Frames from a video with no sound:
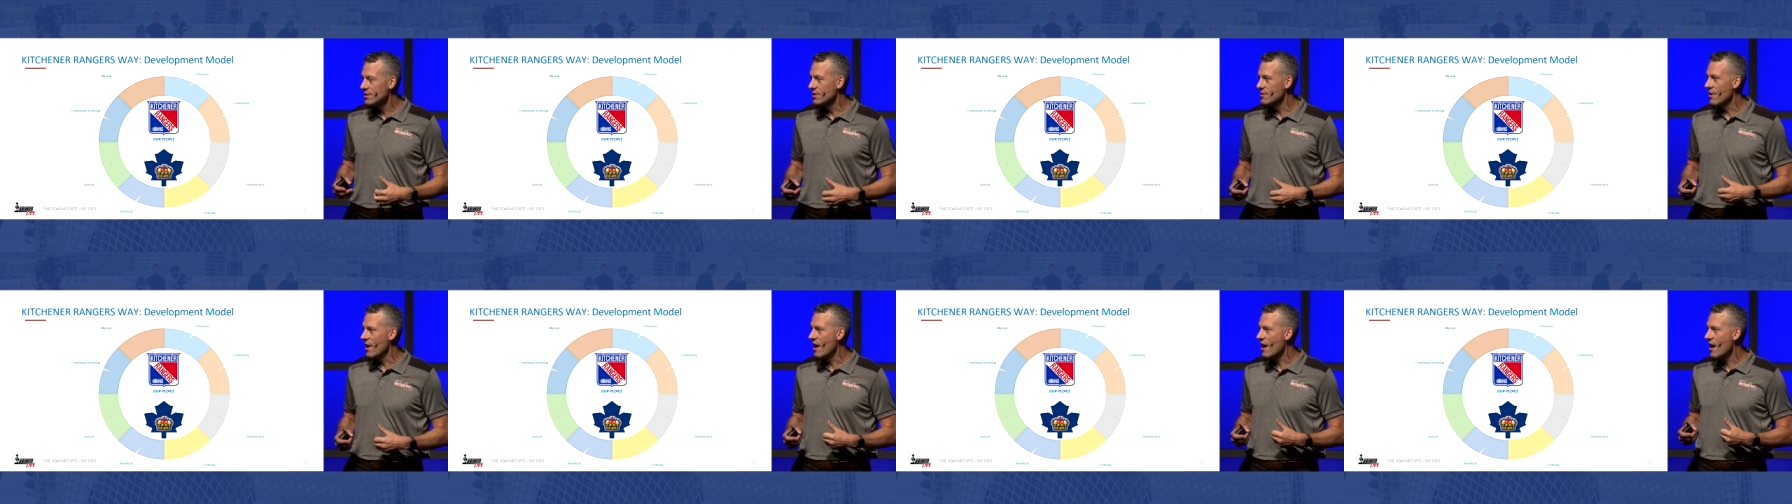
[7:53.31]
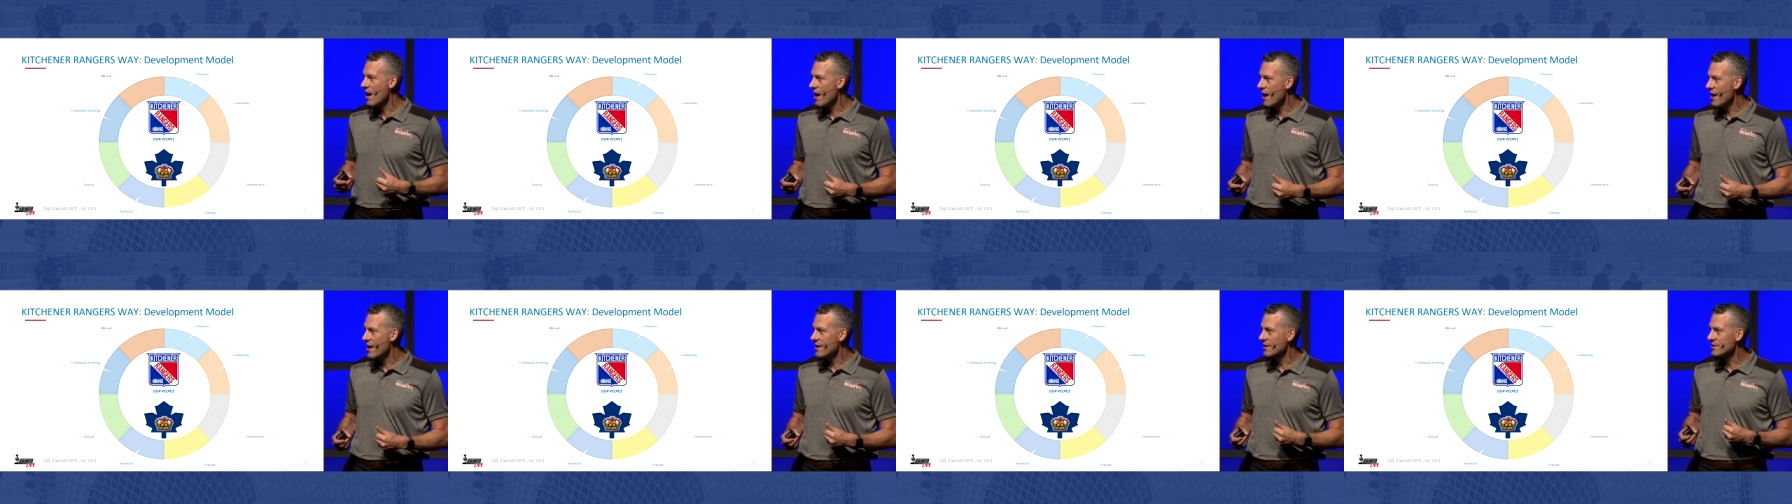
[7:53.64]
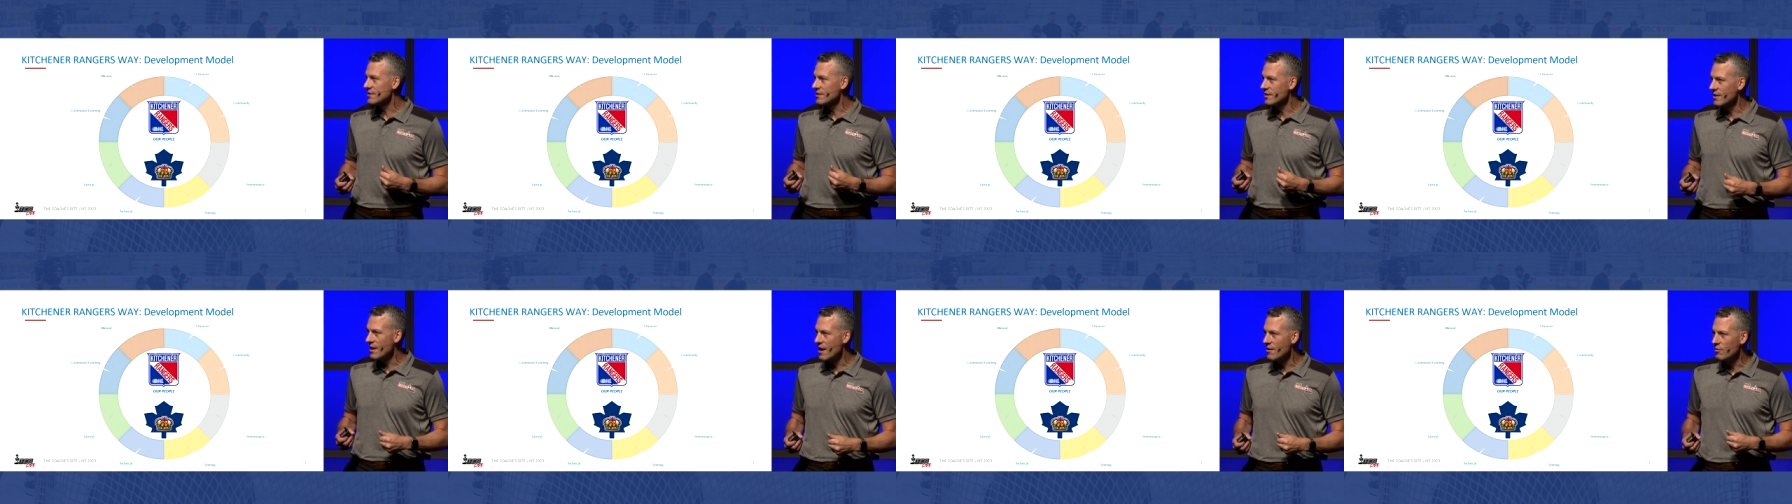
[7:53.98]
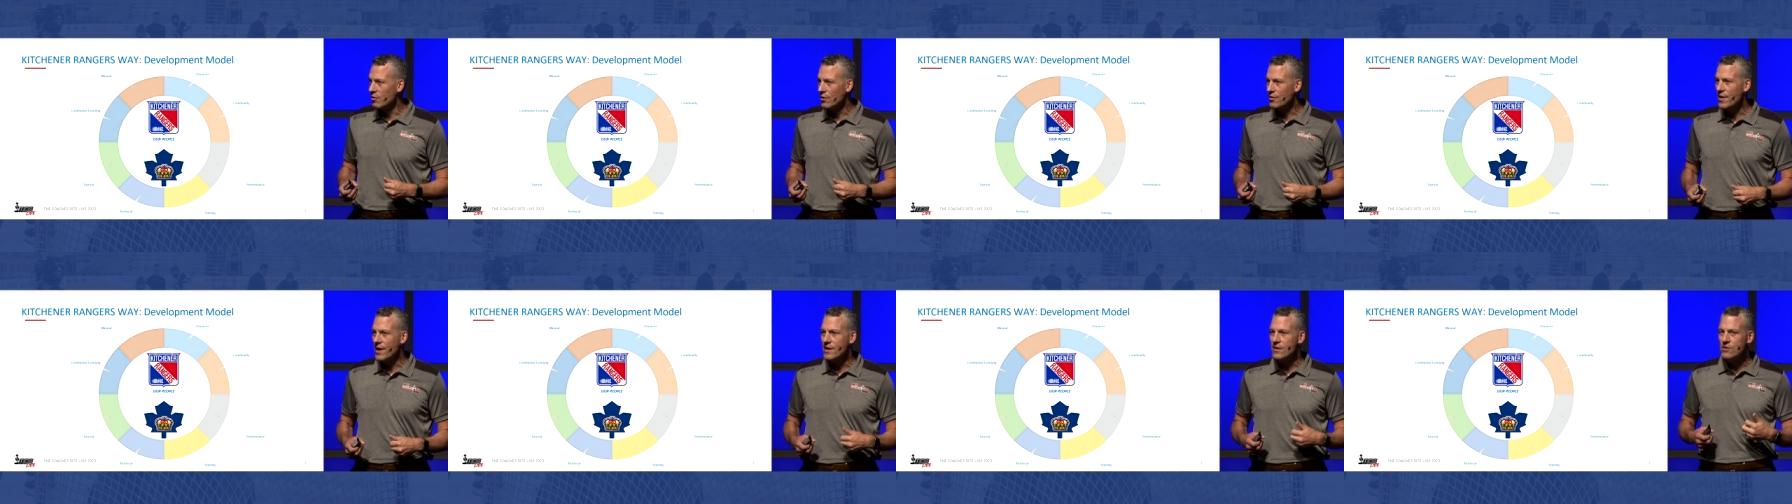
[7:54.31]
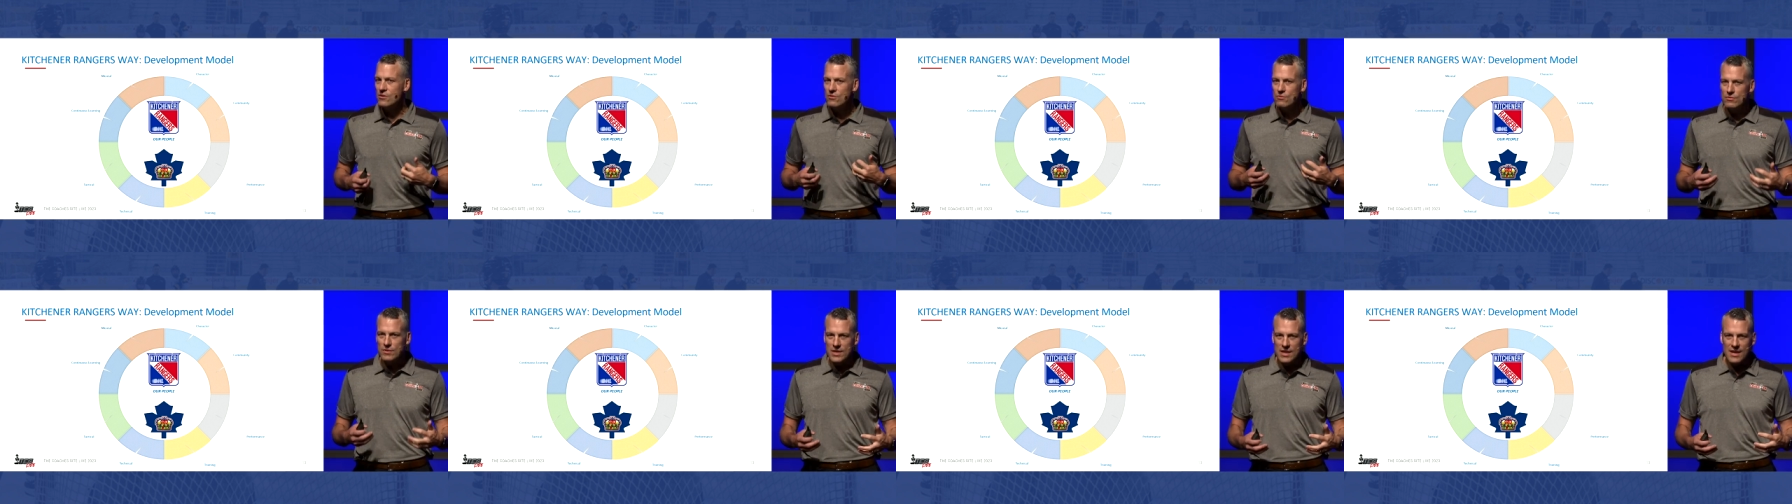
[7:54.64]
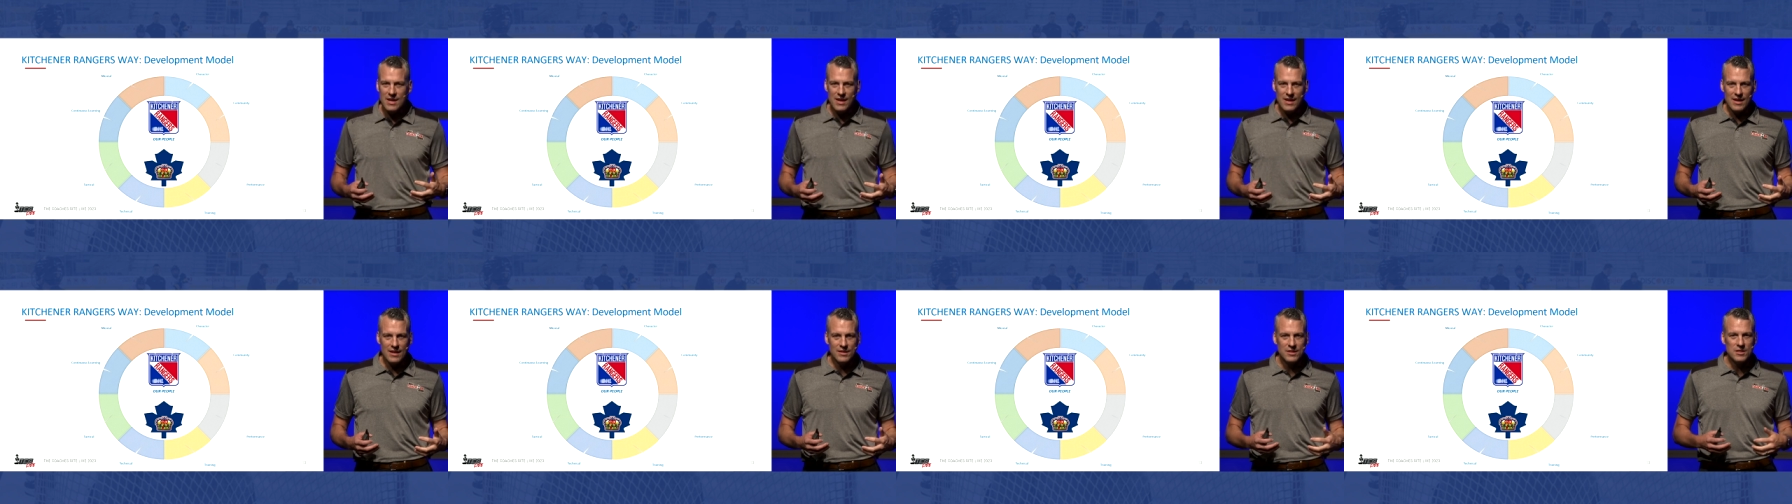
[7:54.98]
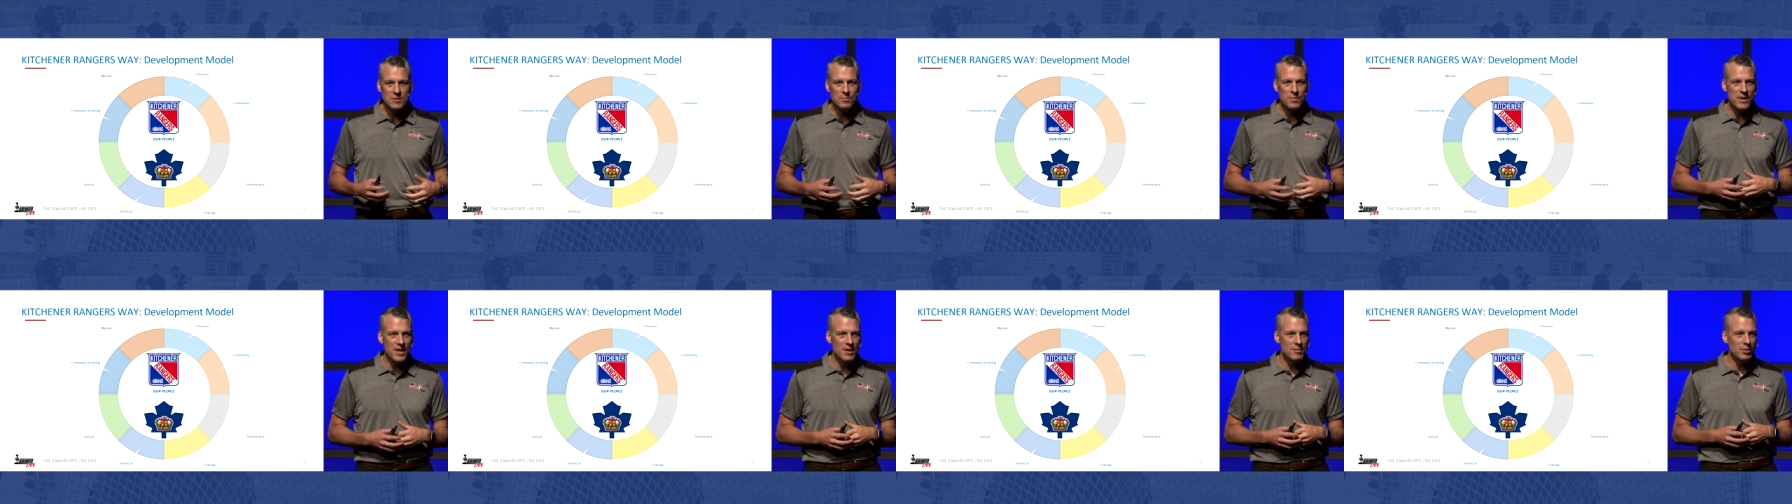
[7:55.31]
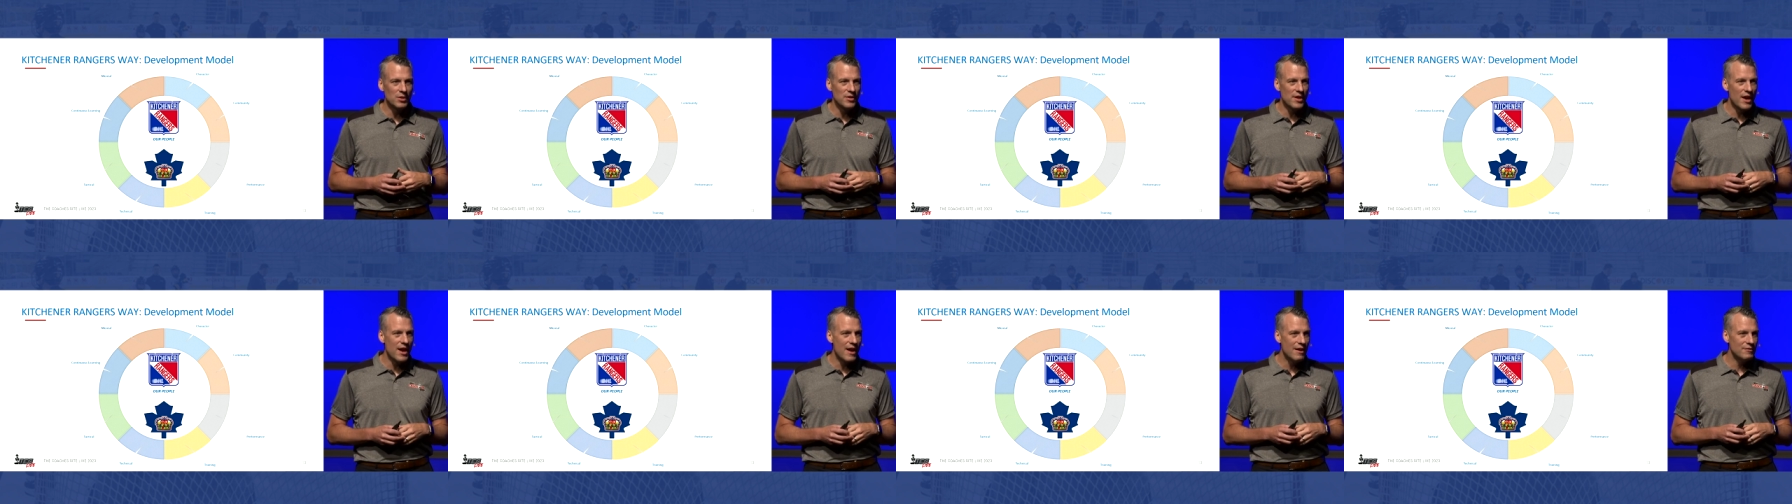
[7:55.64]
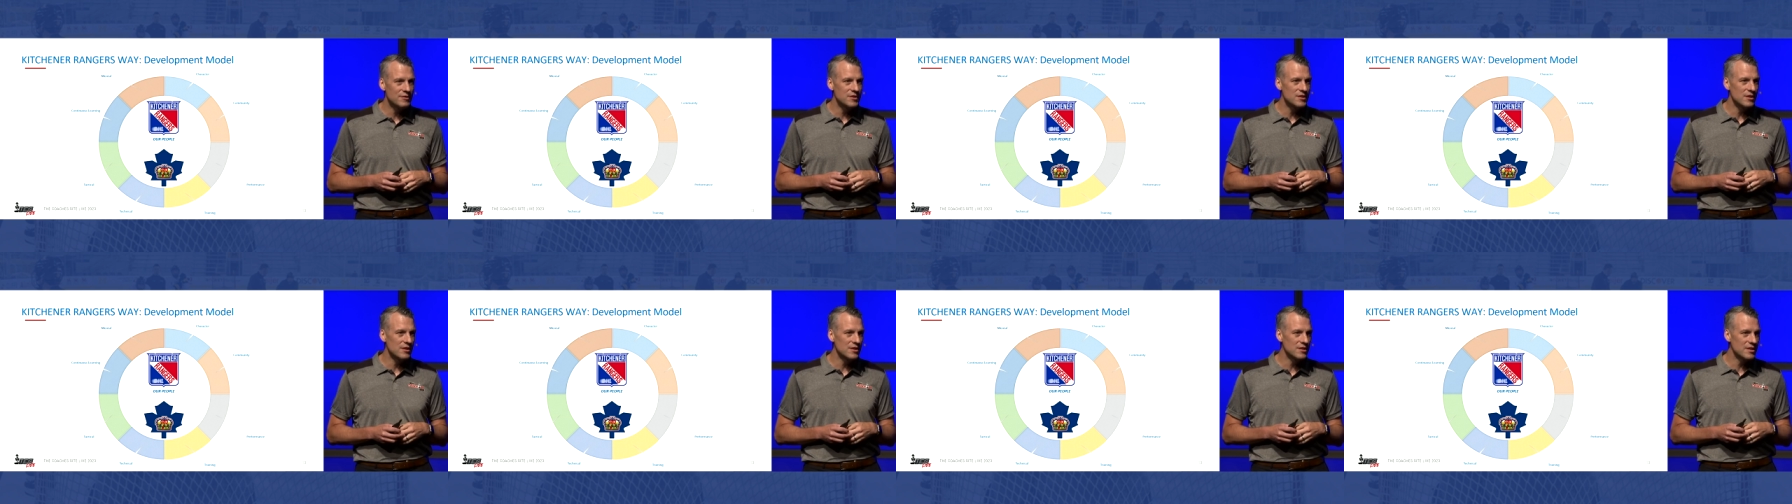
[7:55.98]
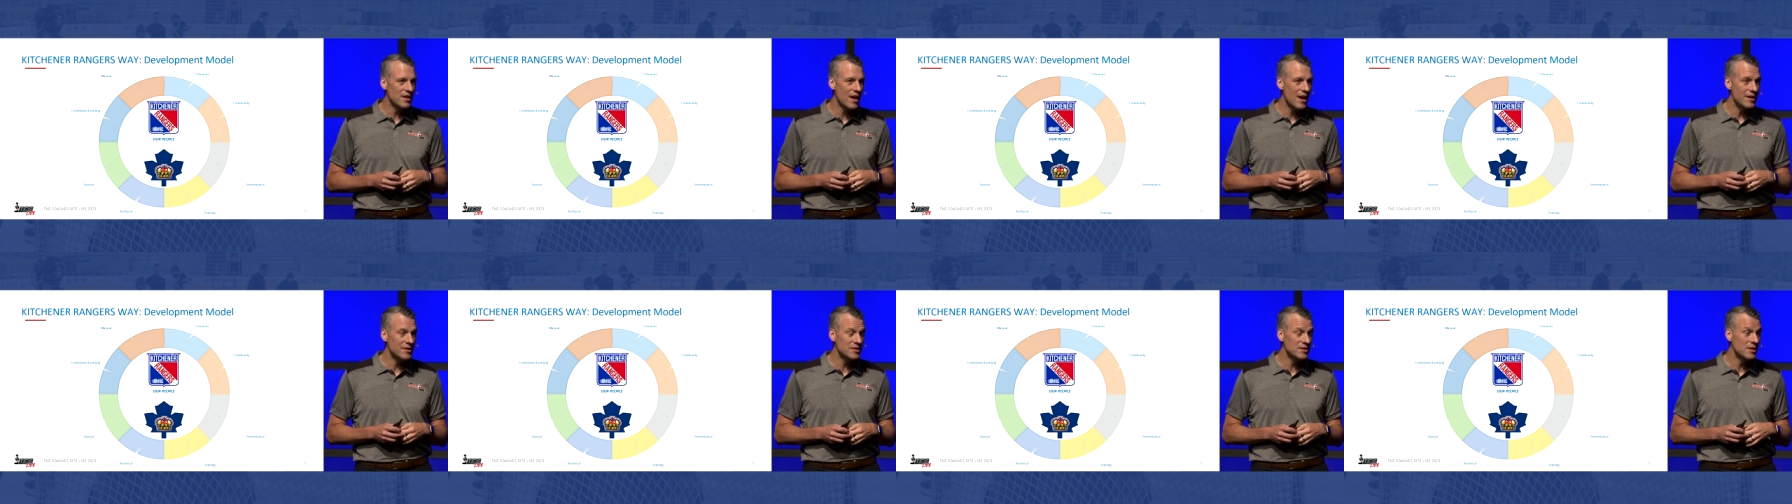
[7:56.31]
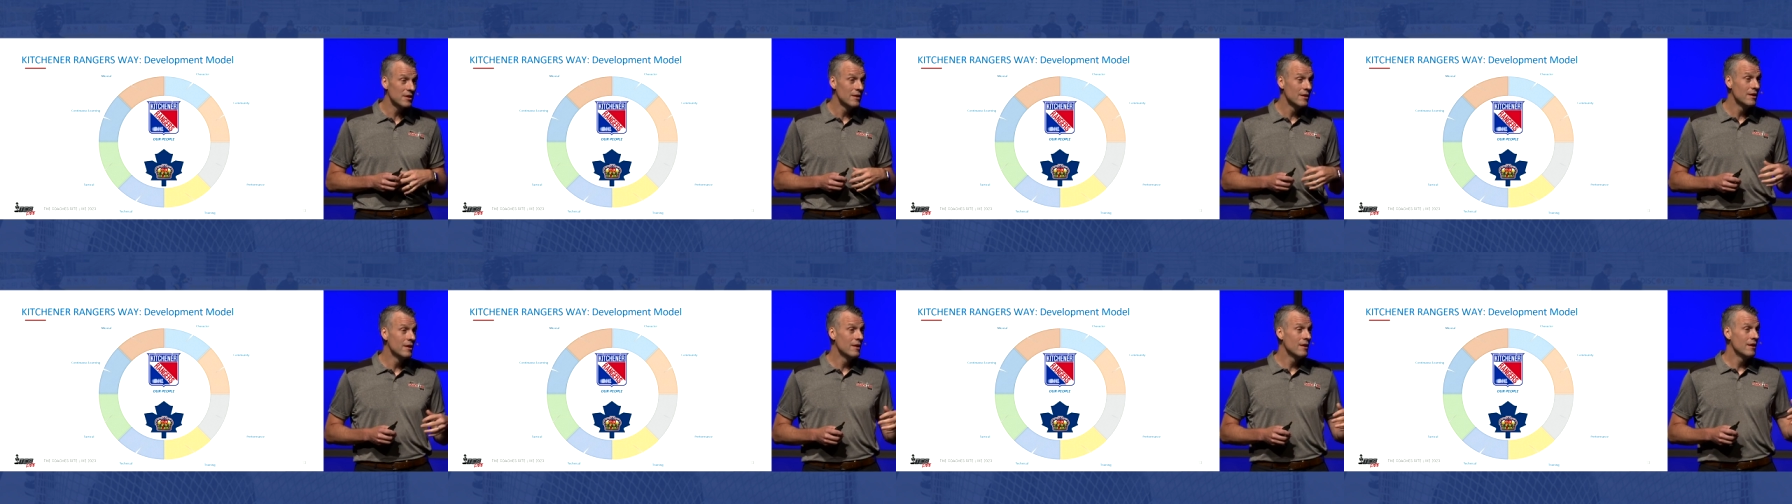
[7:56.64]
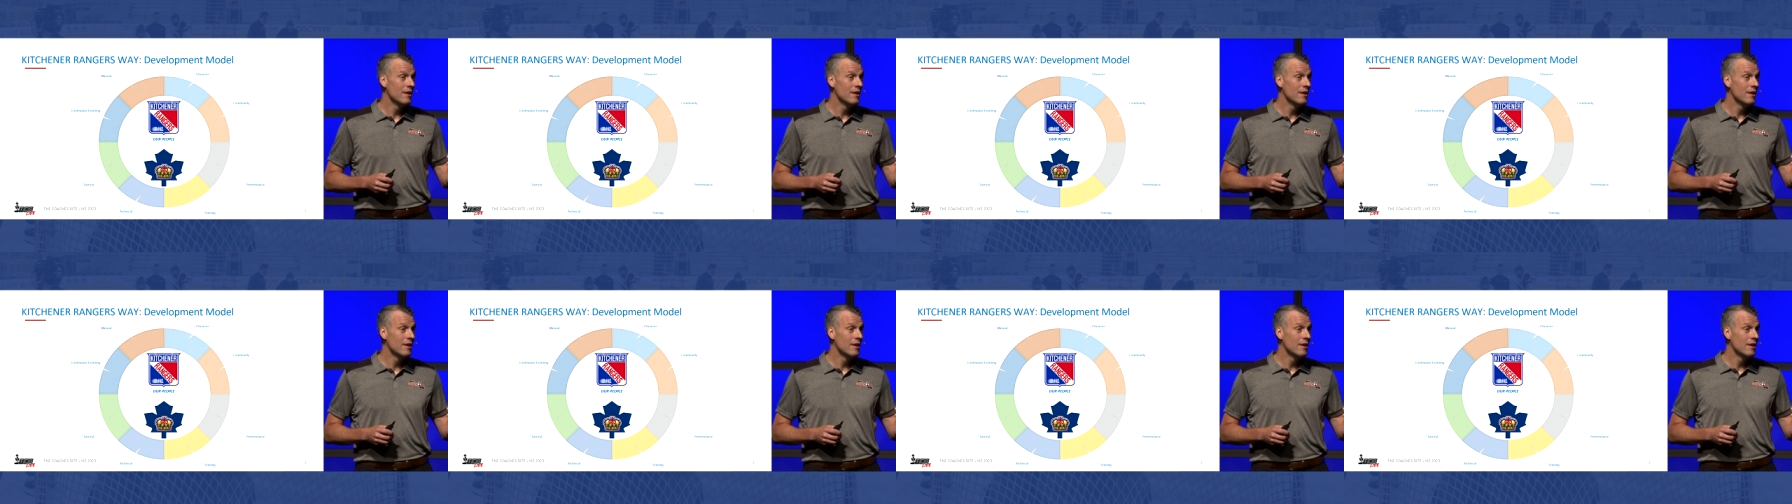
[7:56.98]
to the highest level that you need to be able to have success.